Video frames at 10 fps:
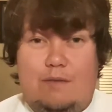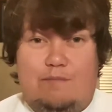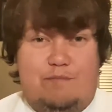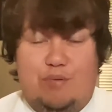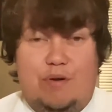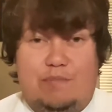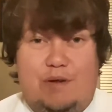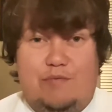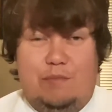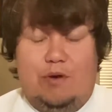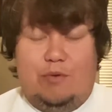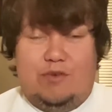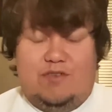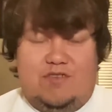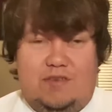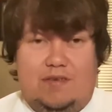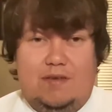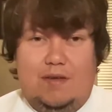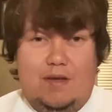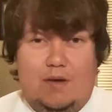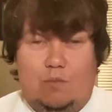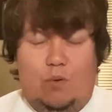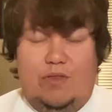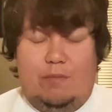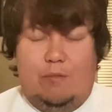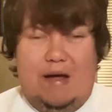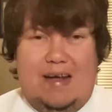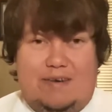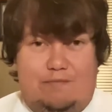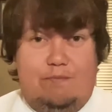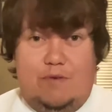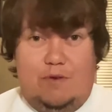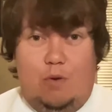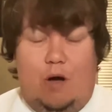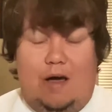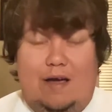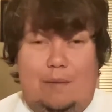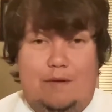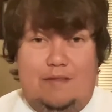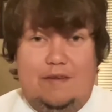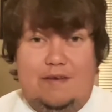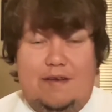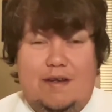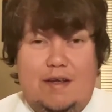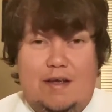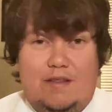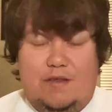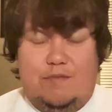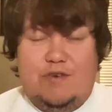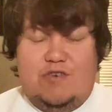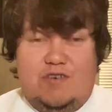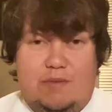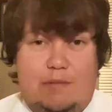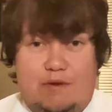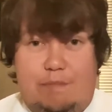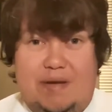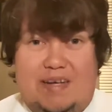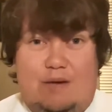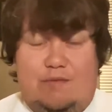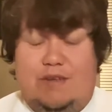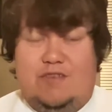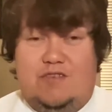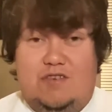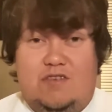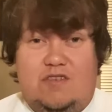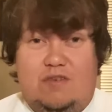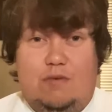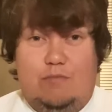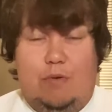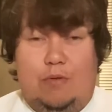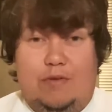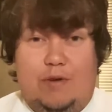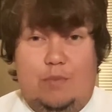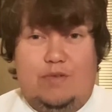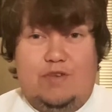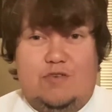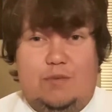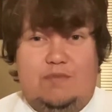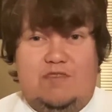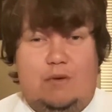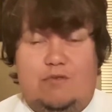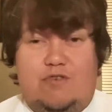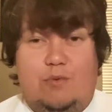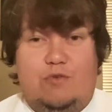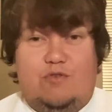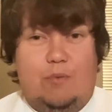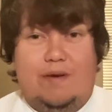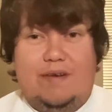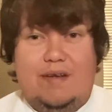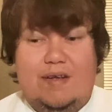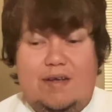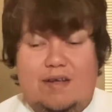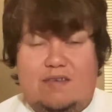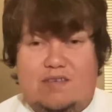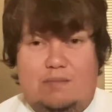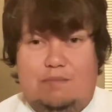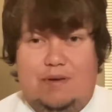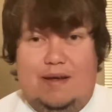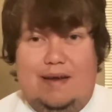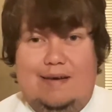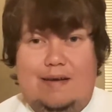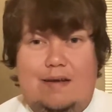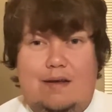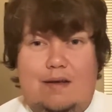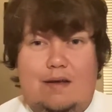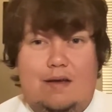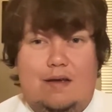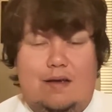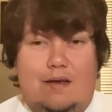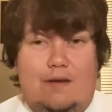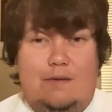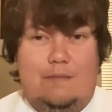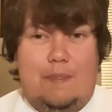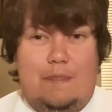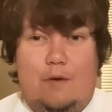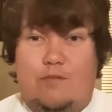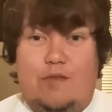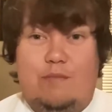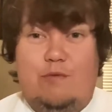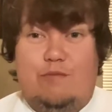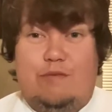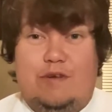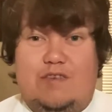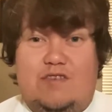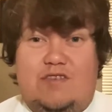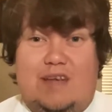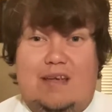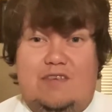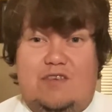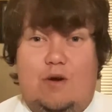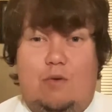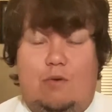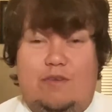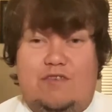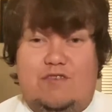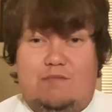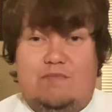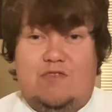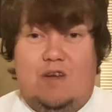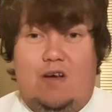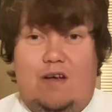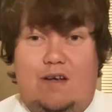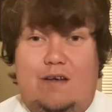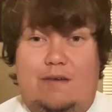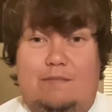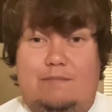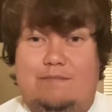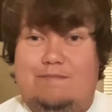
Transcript: Brilliant play from Lucas to win the ball back, high up, and then the vision to be able to pick out Vinicius rather than going for the shot himself shows great team play. Over the move for Vinicius to get his goal on his start. I'm